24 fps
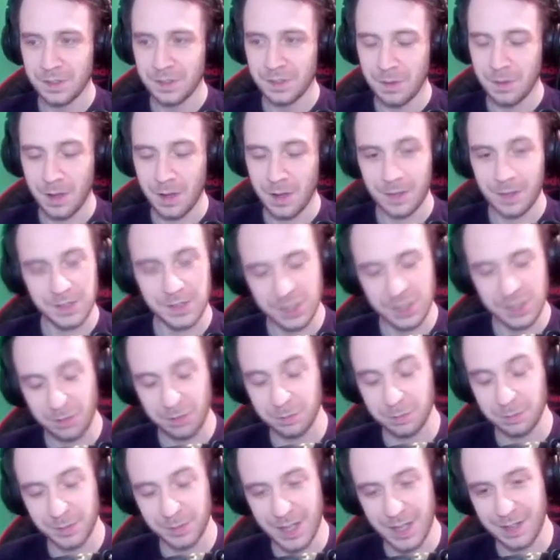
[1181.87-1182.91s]
So,
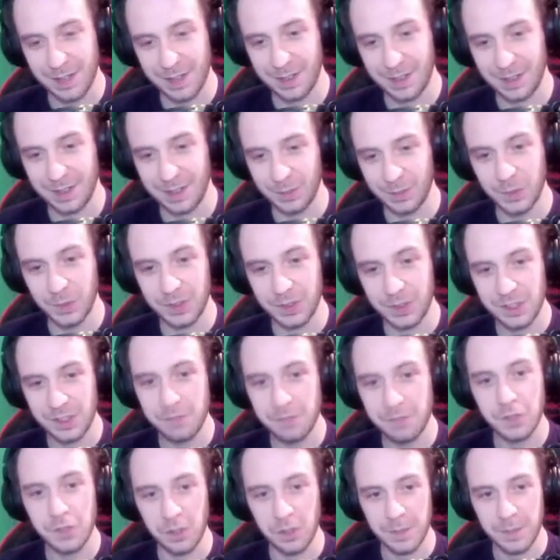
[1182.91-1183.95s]
you've cut
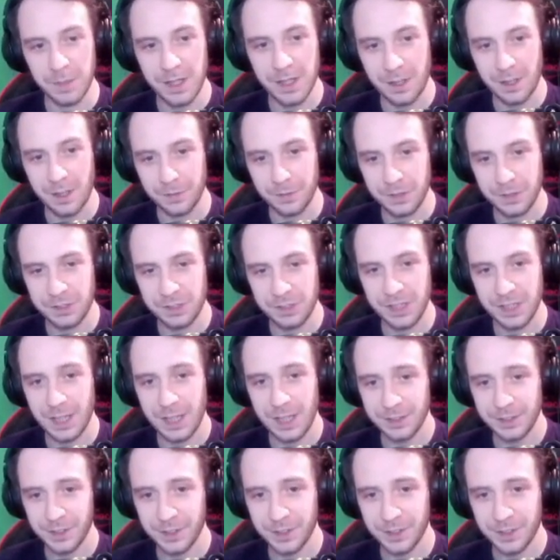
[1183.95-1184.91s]
me off, you sly dog.